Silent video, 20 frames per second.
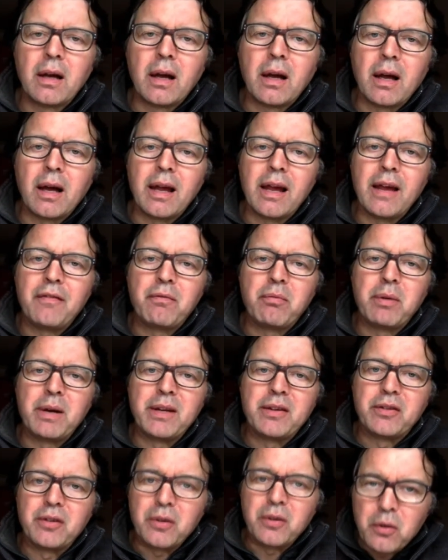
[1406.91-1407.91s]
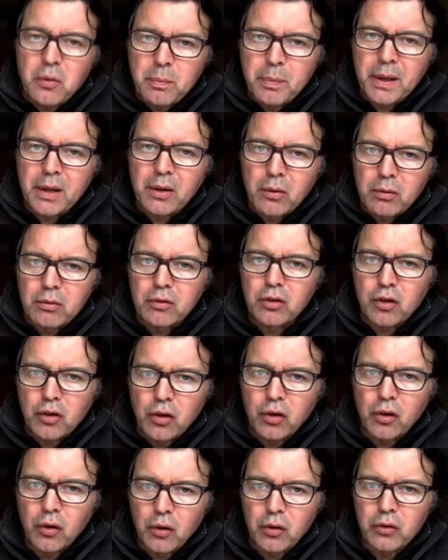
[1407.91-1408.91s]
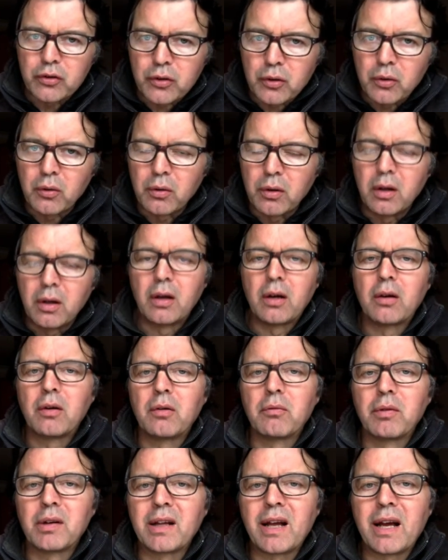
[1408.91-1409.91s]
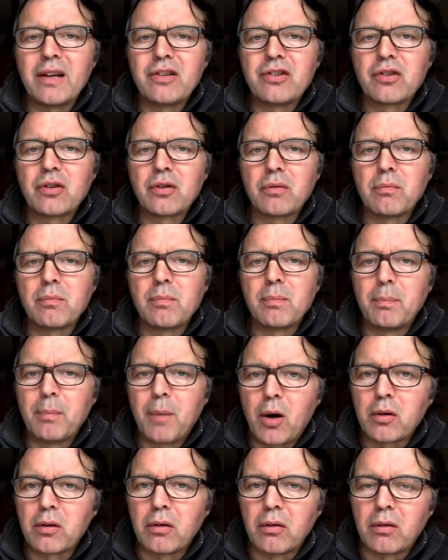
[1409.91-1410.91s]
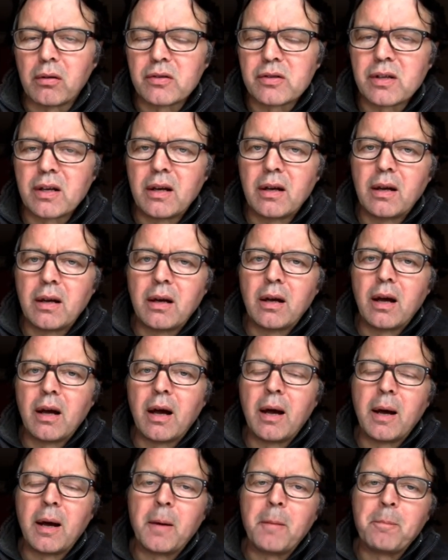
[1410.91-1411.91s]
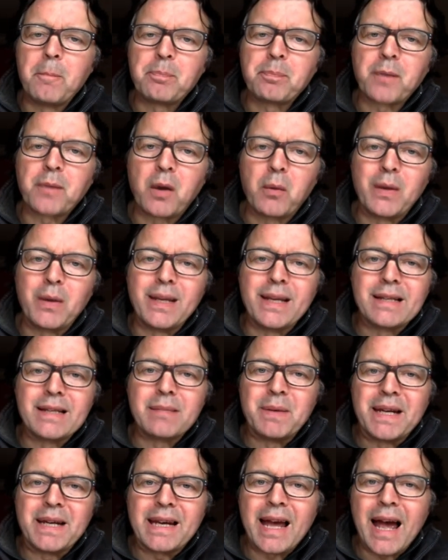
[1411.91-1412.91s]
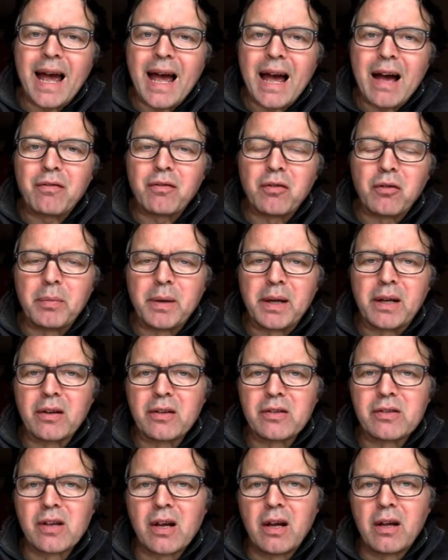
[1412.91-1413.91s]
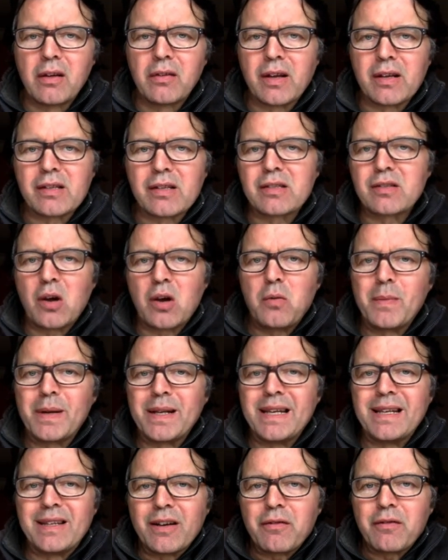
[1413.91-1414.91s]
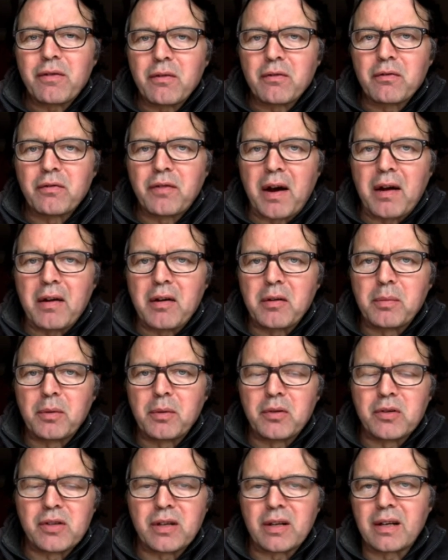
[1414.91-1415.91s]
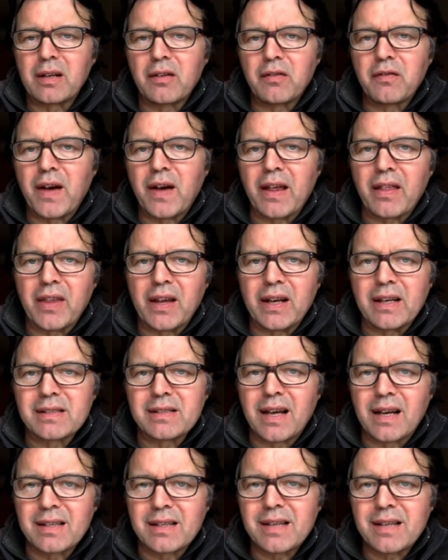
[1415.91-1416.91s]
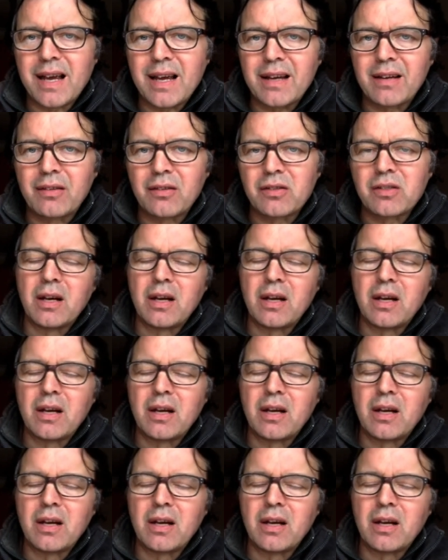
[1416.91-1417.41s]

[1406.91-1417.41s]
If we do build causal relation models, we need to be careful because there's so many different variables that can affect things like sales.